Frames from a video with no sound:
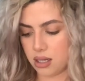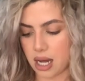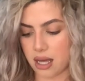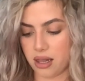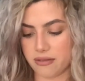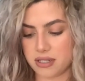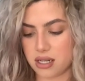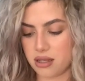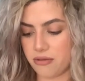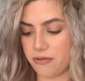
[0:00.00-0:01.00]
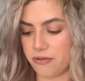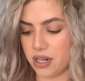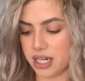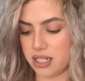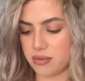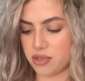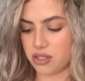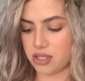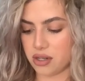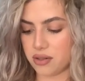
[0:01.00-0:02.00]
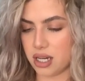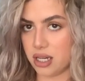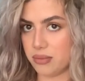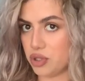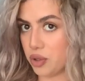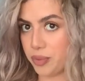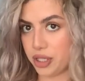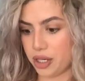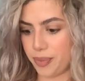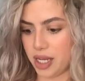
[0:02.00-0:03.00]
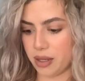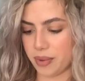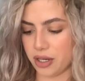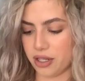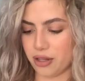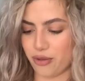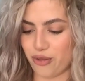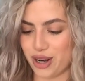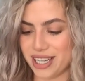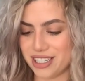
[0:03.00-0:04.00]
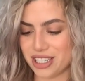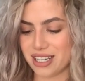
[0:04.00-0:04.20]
I left it in the fridge. I'm so dumb. Don't put your peanut butter in the fridge.